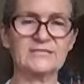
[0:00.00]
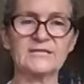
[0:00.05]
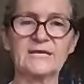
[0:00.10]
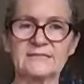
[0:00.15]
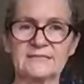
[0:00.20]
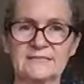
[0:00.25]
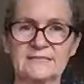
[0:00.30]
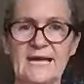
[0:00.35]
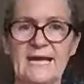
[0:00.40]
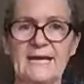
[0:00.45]

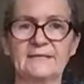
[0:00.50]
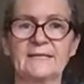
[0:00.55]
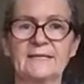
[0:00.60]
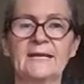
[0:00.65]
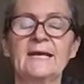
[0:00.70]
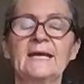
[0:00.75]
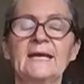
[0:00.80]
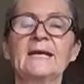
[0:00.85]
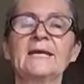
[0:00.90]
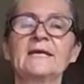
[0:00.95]
just that.
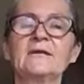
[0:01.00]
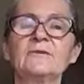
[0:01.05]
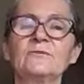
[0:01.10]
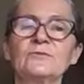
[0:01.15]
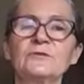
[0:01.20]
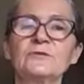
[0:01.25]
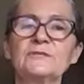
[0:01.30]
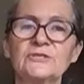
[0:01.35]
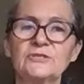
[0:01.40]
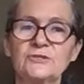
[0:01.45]
It
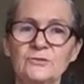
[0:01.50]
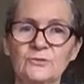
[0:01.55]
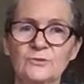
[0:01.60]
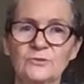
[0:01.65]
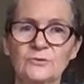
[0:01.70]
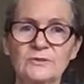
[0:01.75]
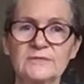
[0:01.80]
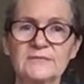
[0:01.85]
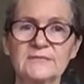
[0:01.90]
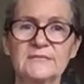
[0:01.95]

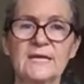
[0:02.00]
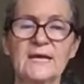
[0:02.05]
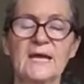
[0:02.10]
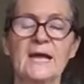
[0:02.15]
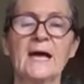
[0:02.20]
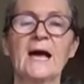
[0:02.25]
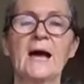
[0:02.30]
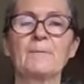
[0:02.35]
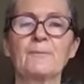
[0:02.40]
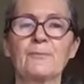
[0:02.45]
restores
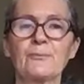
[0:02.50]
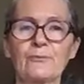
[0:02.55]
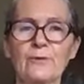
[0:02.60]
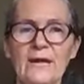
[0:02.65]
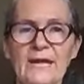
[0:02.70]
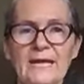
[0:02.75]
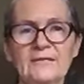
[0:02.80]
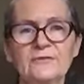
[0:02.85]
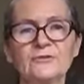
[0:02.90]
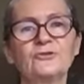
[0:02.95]
a
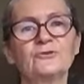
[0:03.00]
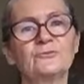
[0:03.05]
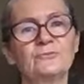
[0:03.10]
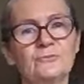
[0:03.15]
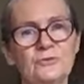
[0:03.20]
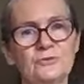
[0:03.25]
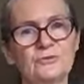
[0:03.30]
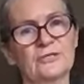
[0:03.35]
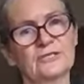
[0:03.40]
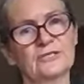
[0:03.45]
brand new
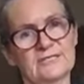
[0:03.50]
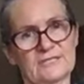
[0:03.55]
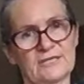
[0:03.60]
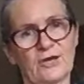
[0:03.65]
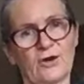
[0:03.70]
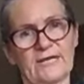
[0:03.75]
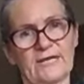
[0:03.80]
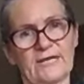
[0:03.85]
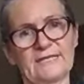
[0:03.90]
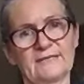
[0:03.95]
mucus
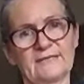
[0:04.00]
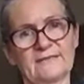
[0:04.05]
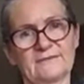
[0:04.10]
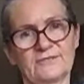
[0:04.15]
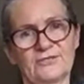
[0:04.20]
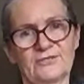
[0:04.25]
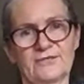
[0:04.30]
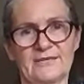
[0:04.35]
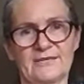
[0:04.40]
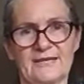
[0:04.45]
lining
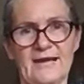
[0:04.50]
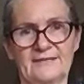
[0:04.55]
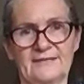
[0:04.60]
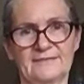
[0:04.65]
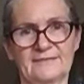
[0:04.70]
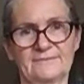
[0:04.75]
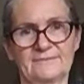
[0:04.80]
to the gut